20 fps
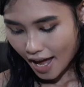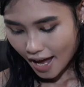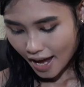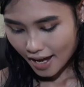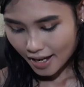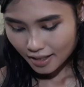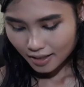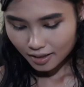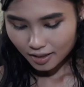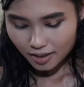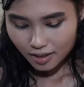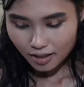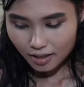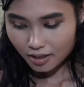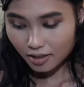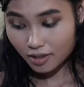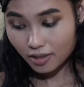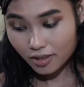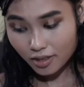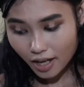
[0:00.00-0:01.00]
And
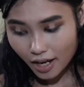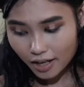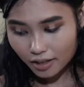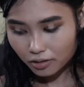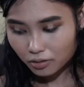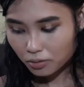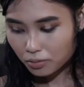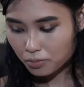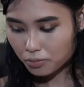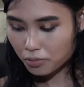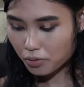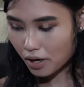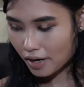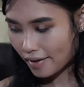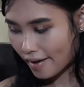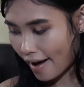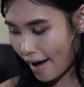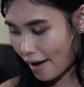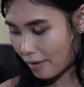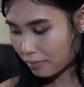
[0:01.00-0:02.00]
then what
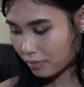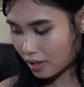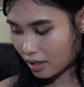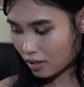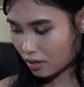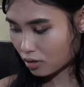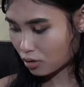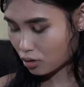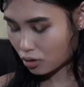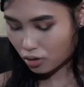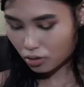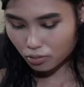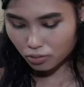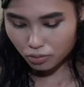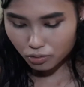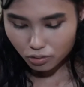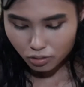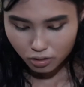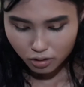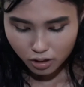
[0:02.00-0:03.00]
I'm gonna do